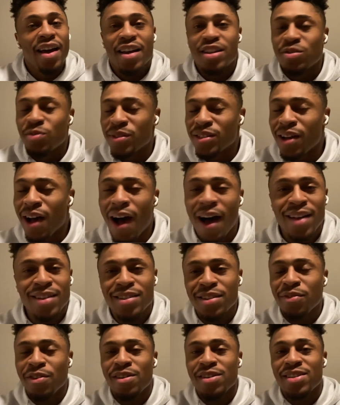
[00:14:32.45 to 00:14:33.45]
It's
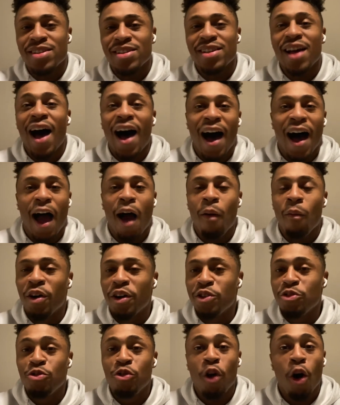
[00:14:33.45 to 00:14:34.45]
Wisconsin versus
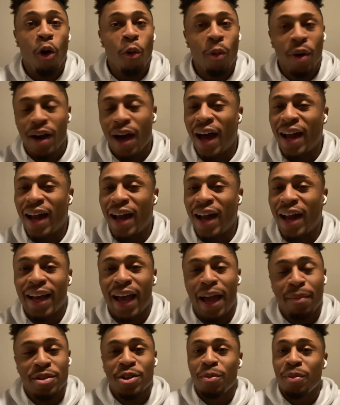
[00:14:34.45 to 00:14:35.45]
Iowa. You know what kind of
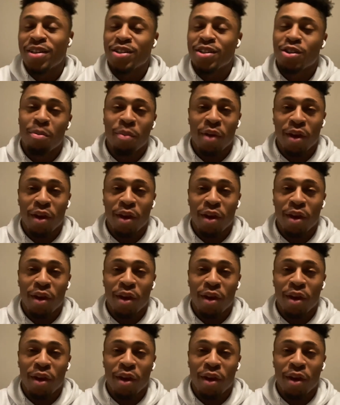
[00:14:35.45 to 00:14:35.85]
game it's going to be.